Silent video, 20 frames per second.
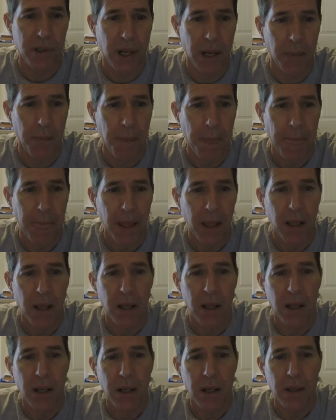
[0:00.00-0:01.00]
site.
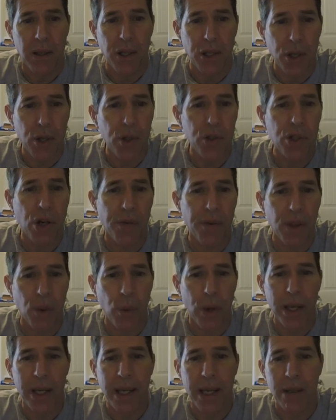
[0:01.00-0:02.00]
The news over the
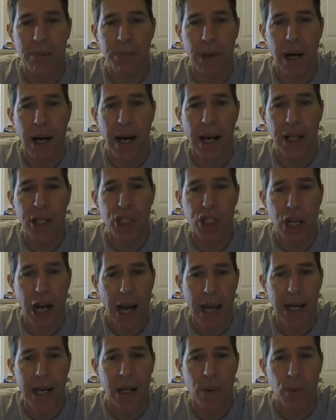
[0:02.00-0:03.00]
weekend by
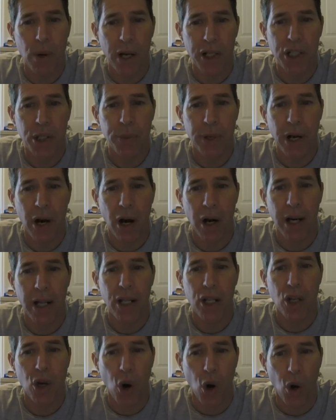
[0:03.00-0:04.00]
China and Russia
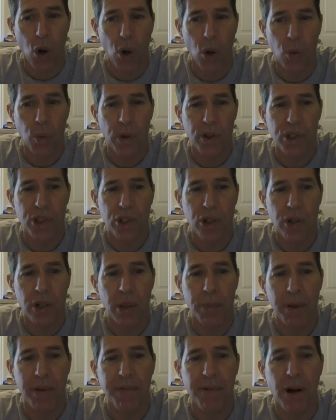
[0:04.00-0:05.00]
regarding gold will
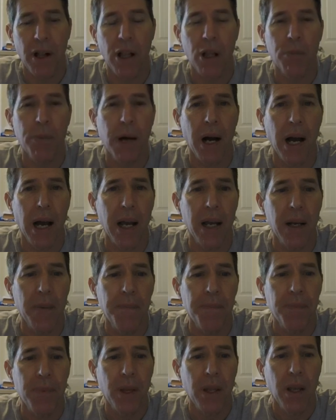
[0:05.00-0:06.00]
certainly be followed by
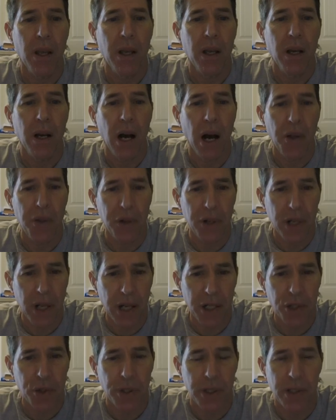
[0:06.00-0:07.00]
other
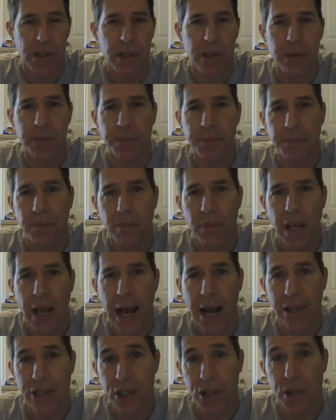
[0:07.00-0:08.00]
countries.
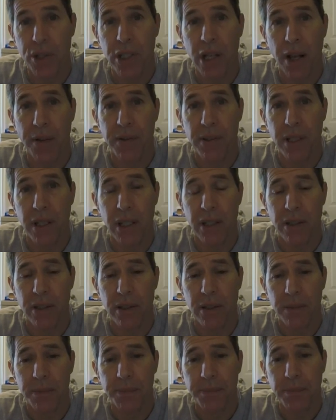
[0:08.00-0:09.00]
Ask yourselves this: